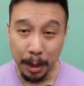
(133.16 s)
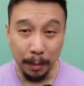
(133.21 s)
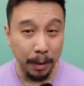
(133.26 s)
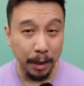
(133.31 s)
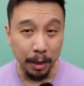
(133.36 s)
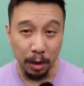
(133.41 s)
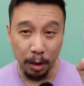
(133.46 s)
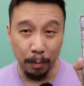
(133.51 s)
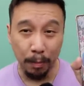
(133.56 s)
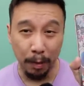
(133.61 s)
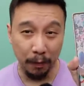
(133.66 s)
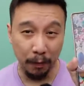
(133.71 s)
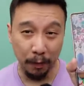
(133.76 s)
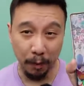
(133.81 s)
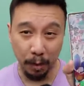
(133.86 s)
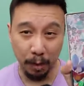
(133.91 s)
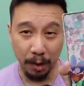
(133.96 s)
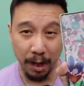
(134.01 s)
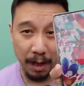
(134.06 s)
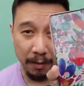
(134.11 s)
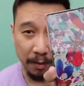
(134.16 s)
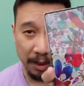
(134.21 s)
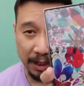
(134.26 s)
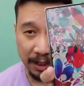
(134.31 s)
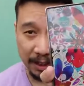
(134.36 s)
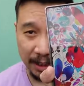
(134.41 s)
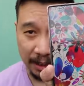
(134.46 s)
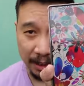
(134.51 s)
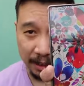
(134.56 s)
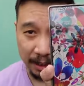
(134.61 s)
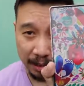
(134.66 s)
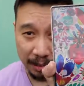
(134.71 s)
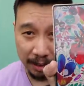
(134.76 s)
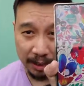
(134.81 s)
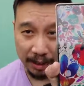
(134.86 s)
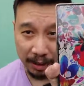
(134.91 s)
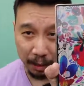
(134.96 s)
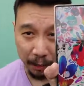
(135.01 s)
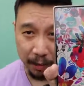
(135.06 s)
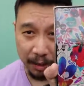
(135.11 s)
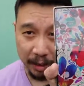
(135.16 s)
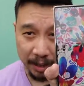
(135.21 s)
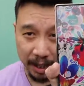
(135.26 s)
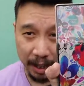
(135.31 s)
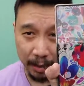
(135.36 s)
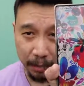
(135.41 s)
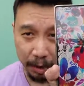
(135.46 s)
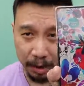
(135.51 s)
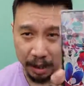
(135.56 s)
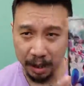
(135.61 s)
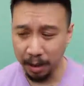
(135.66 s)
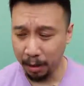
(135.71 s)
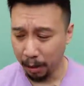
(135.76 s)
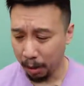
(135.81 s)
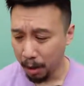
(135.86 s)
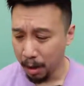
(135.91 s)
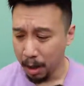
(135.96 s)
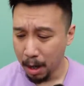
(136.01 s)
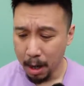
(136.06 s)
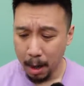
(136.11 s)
maybe you prefer to have a secondary selfie camera here.